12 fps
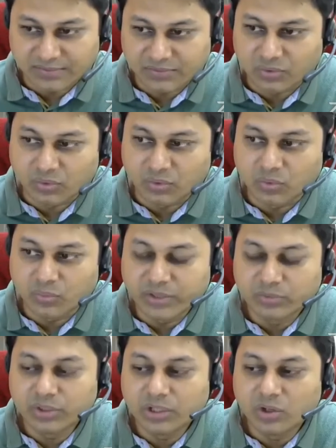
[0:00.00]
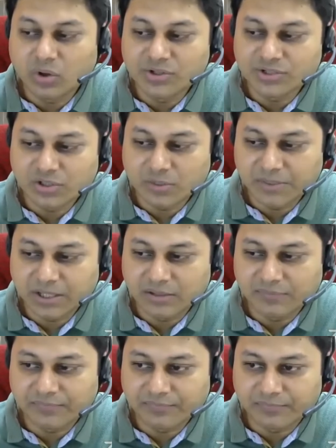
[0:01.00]
So when we launch the
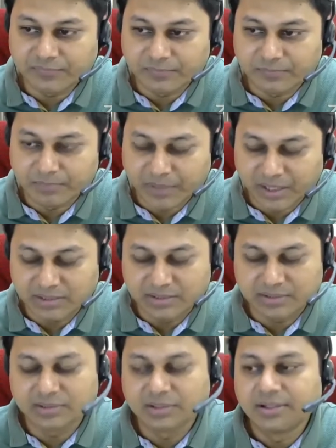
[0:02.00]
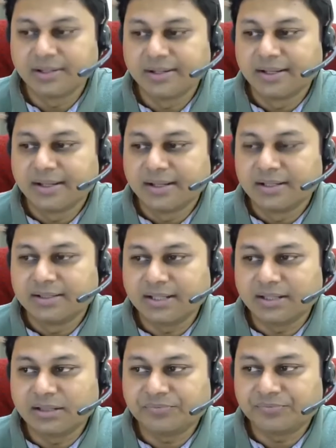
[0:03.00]
optical pulse,
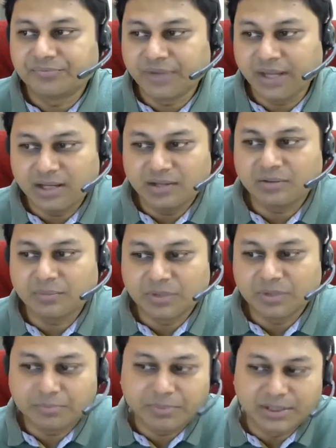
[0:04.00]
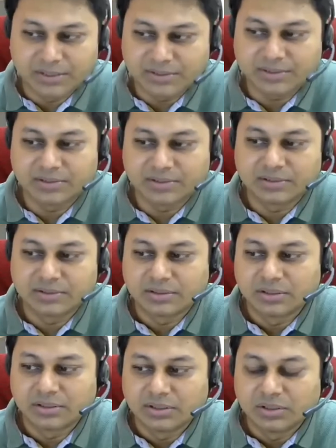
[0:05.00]
then the phase of the pulse
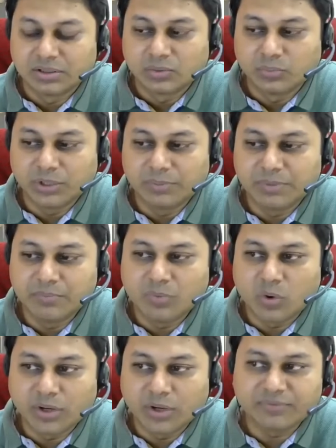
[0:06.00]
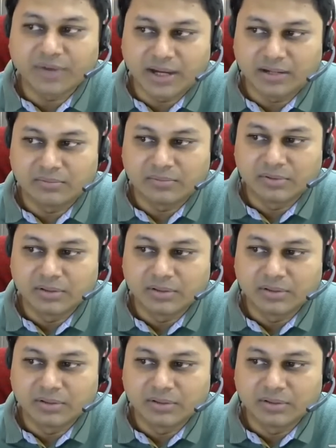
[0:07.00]
will be modified,